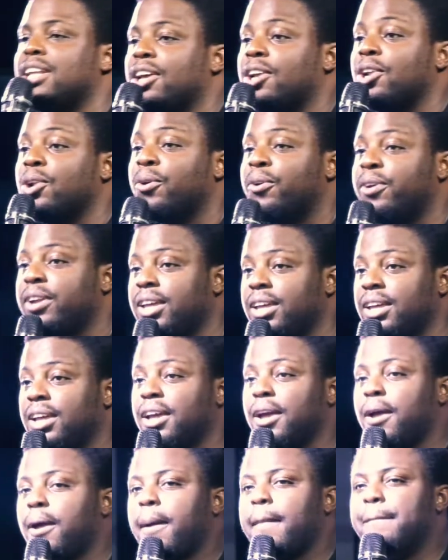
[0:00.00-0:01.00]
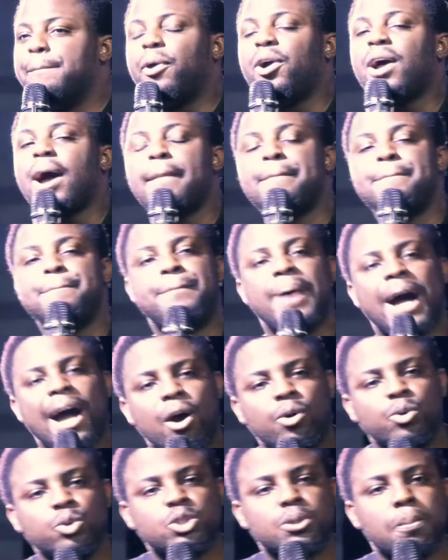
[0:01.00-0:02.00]
the glory, but
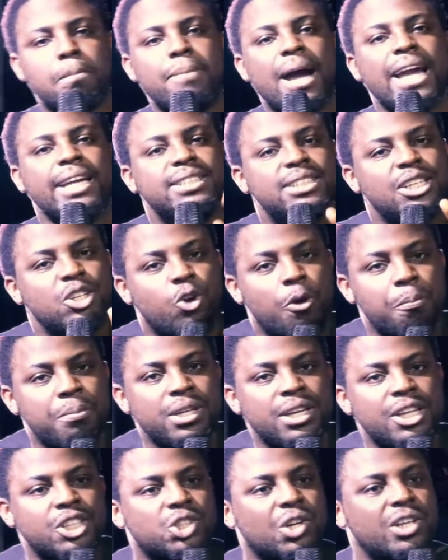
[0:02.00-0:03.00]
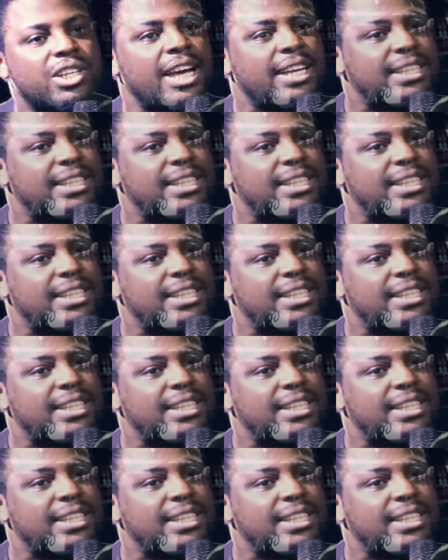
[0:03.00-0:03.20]
about my denomination